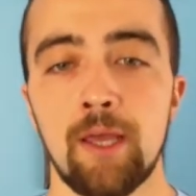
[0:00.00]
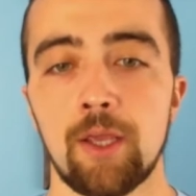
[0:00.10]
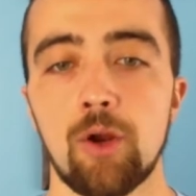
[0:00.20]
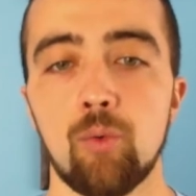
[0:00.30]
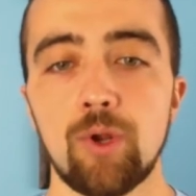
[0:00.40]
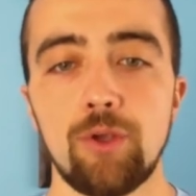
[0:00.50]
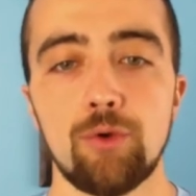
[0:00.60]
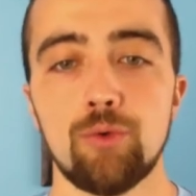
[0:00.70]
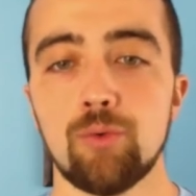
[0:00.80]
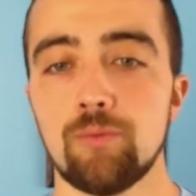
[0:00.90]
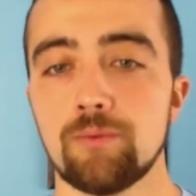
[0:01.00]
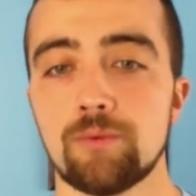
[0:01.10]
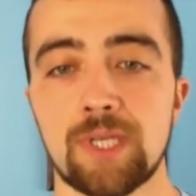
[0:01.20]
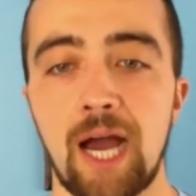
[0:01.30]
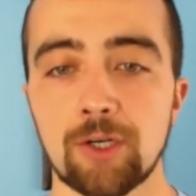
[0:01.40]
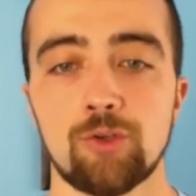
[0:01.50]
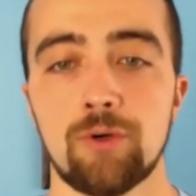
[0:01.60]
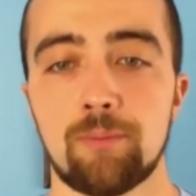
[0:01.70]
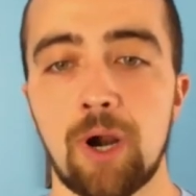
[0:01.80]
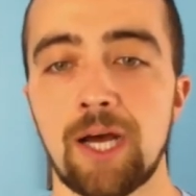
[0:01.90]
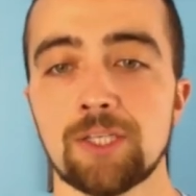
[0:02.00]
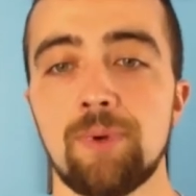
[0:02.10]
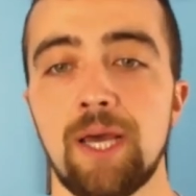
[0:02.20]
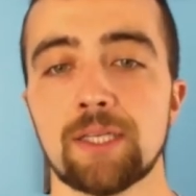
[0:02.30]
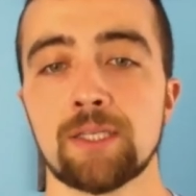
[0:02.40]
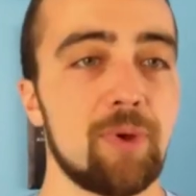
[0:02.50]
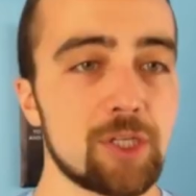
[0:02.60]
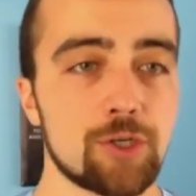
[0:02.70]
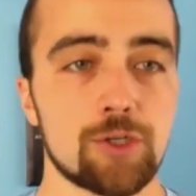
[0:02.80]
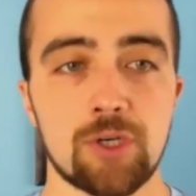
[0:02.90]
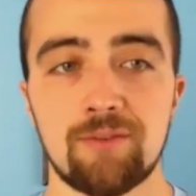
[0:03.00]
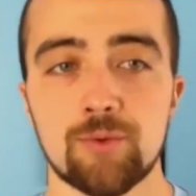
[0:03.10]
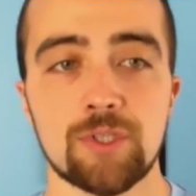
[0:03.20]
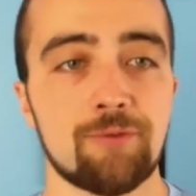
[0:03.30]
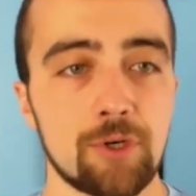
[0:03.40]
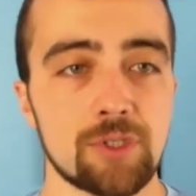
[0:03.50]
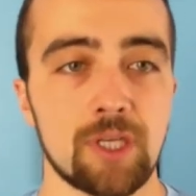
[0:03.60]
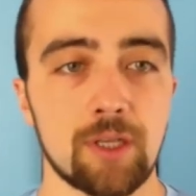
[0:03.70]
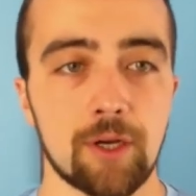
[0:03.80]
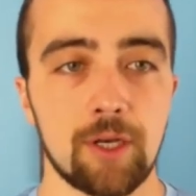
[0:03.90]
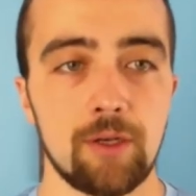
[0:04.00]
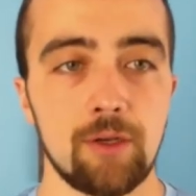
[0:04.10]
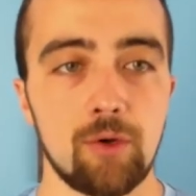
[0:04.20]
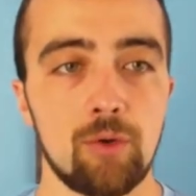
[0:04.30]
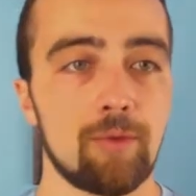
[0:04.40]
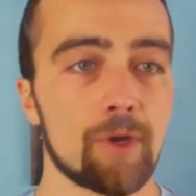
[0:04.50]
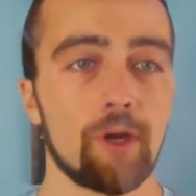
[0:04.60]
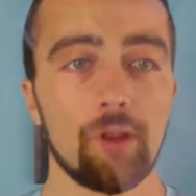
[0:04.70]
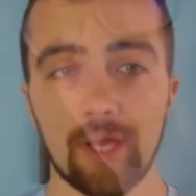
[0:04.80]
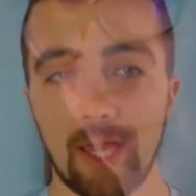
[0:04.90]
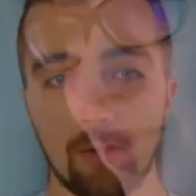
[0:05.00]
You know, when you talk to a prospect, pitch your service, what's the first thing they're going to do? They're going to look at